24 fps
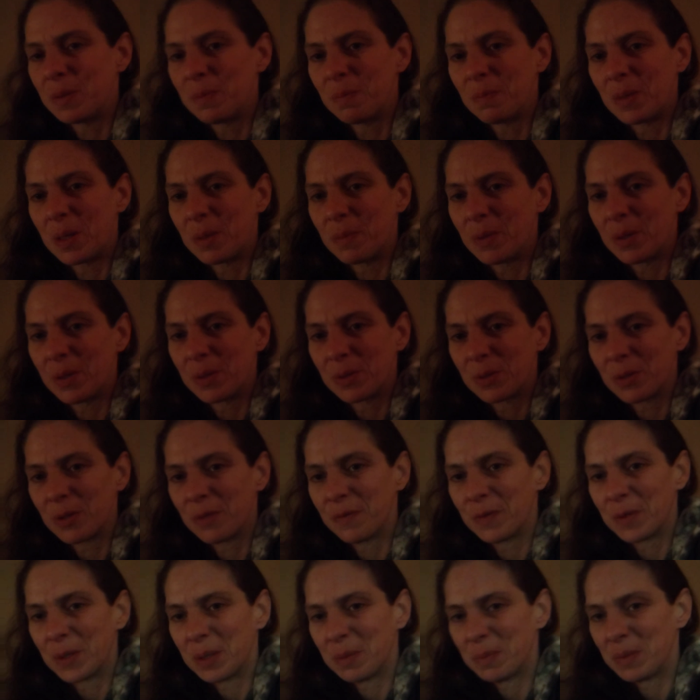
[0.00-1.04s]
My brother's
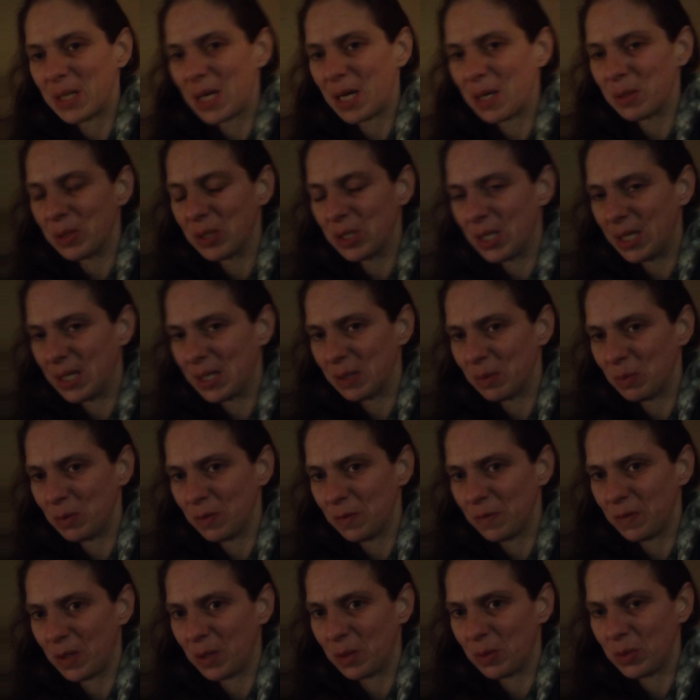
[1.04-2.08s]
girlfriend comes out. She hands me
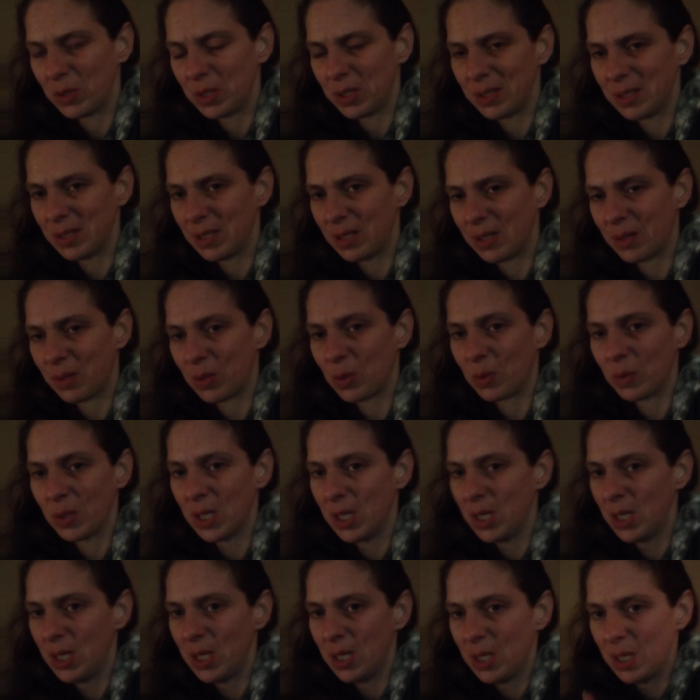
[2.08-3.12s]
a phone. She said, "Oh,
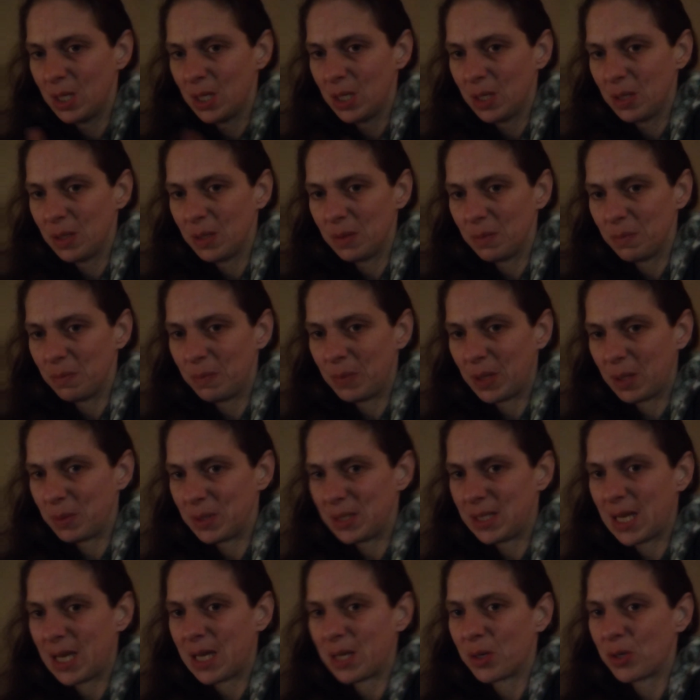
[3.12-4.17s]

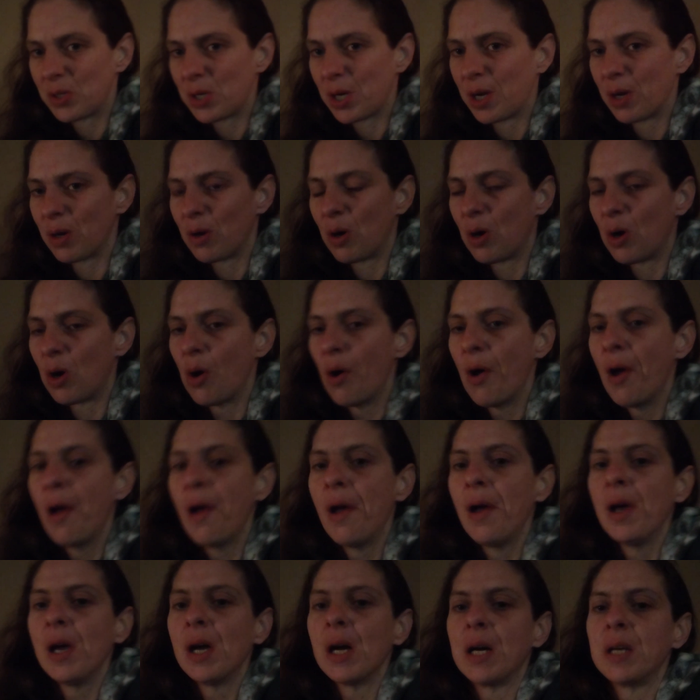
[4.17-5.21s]
baby's dad tried to call."
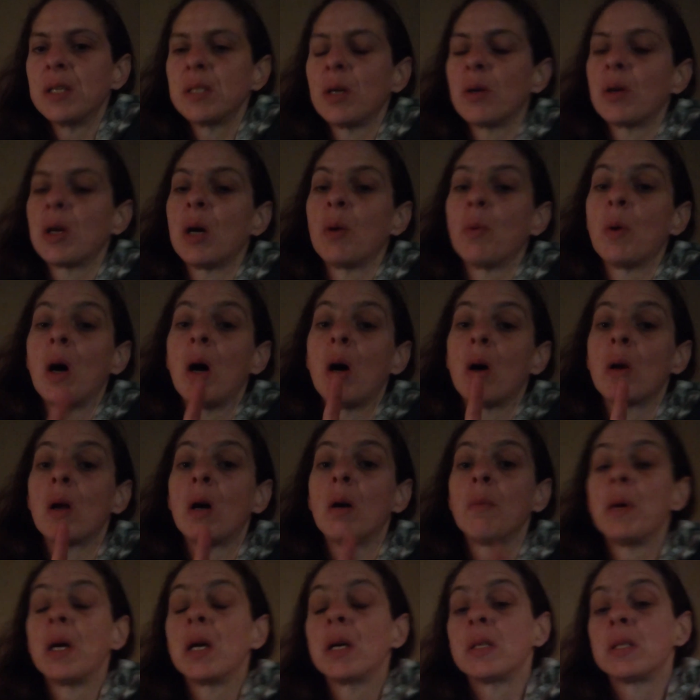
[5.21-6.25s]
I said, "Okay, well, hold
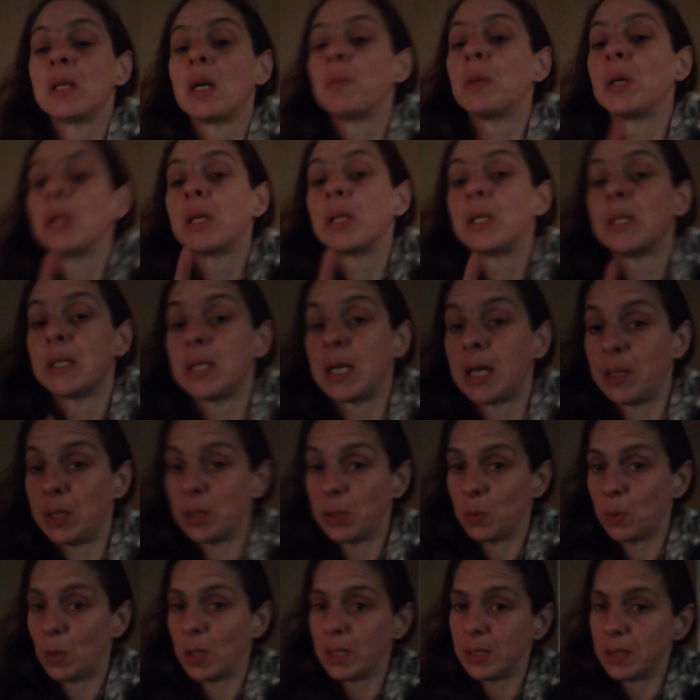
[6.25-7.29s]
on a minute because I'm only going to say
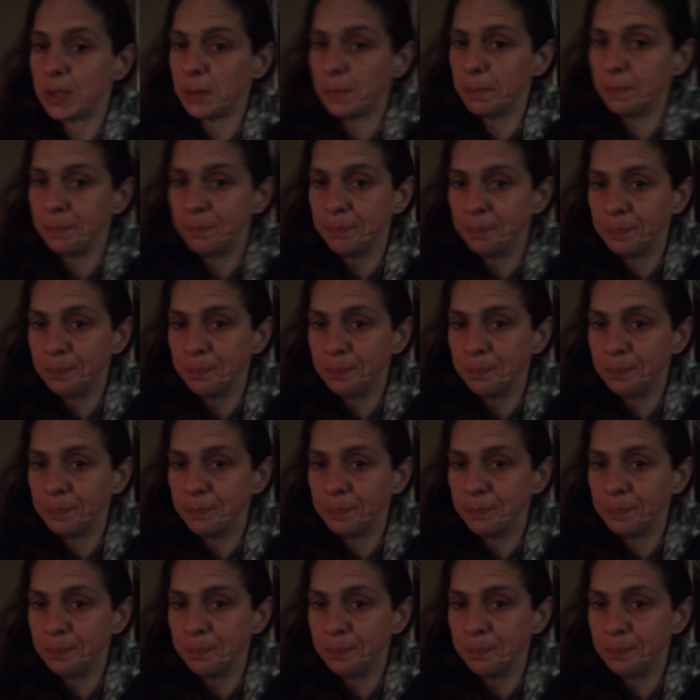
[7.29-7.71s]
this once."